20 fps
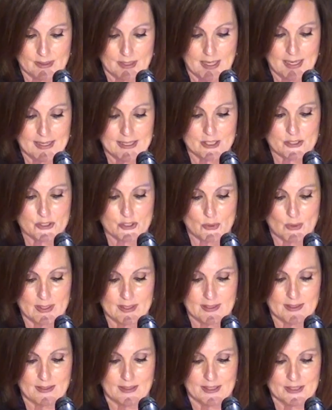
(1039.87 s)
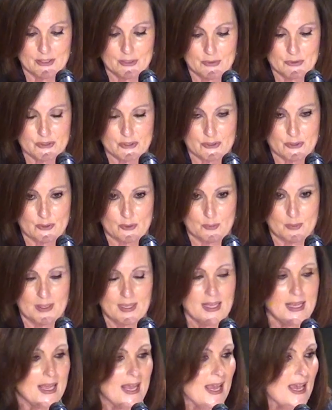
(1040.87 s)
I enjoyed it on YouTube.
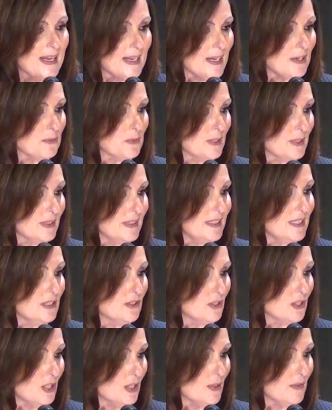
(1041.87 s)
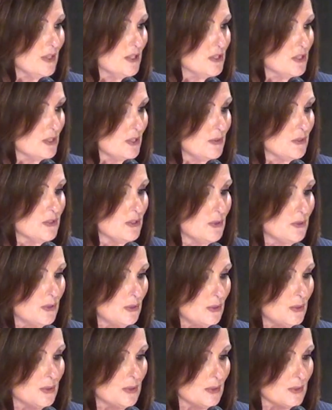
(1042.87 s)
And I really encourage you to
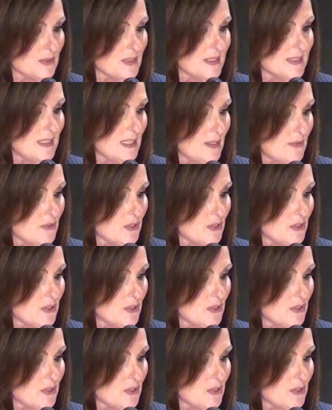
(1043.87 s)
Google Steve